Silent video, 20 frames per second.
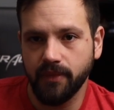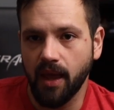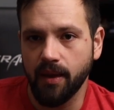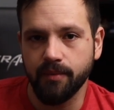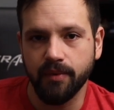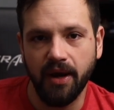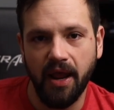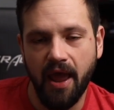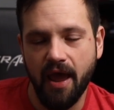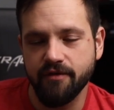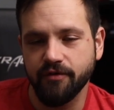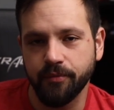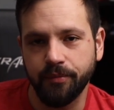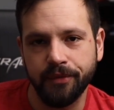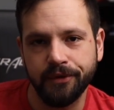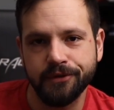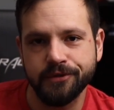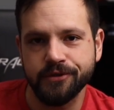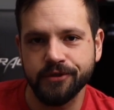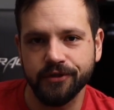I'm gonna have a
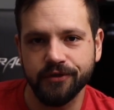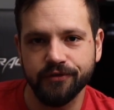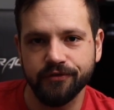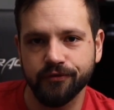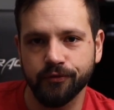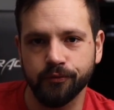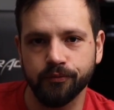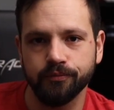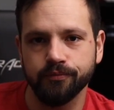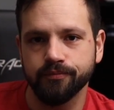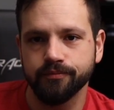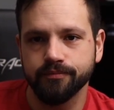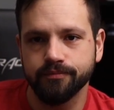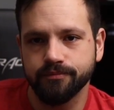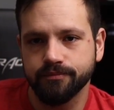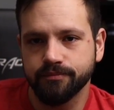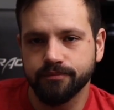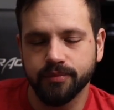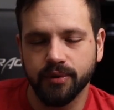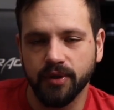bunch of
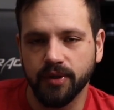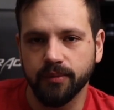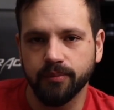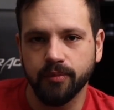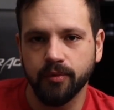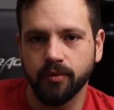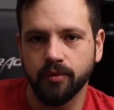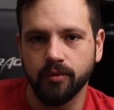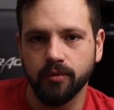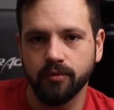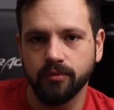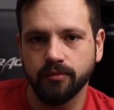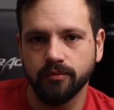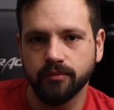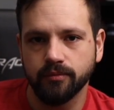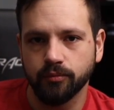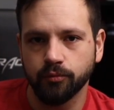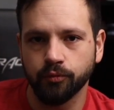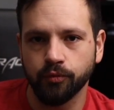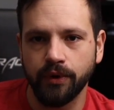purple
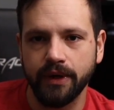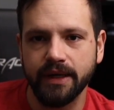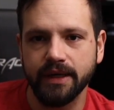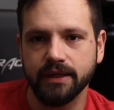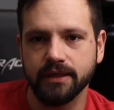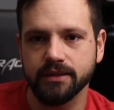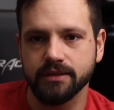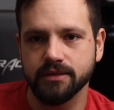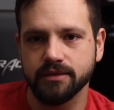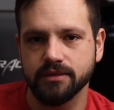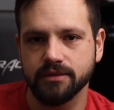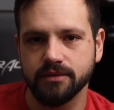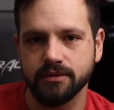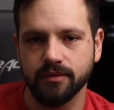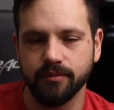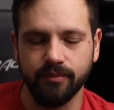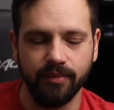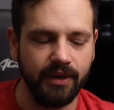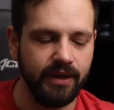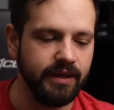rings
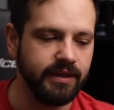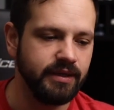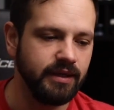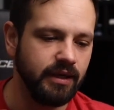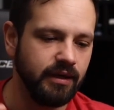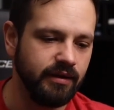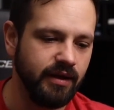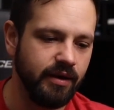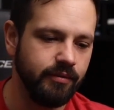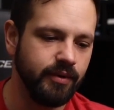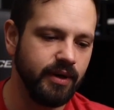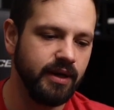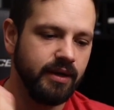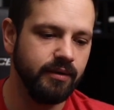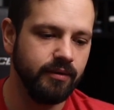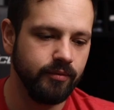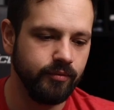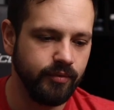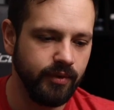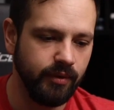but uh, that
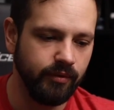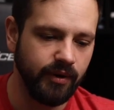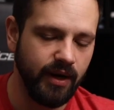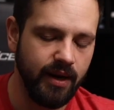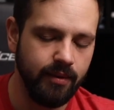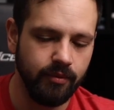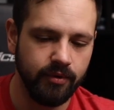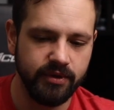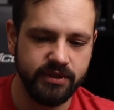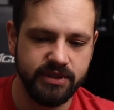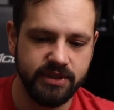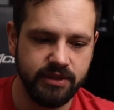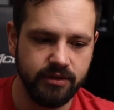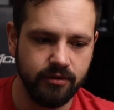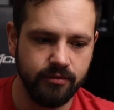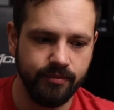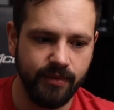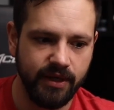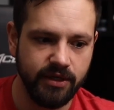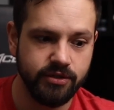way we were able to
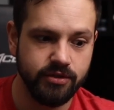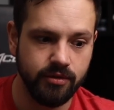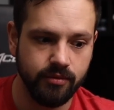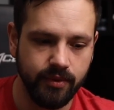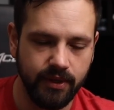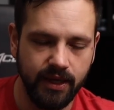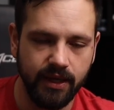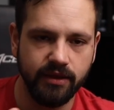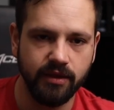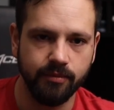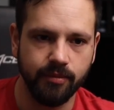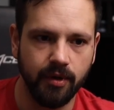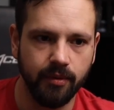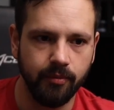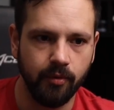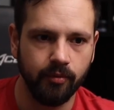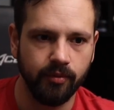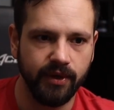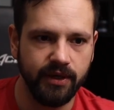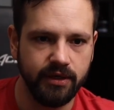still make sure we got the
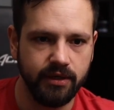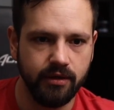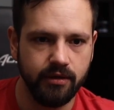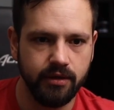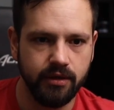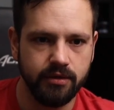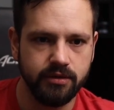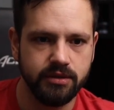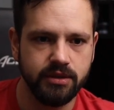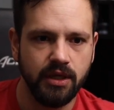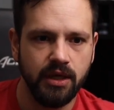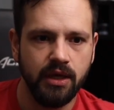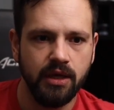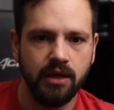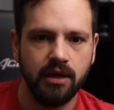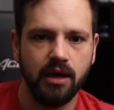purple ring yo-yos.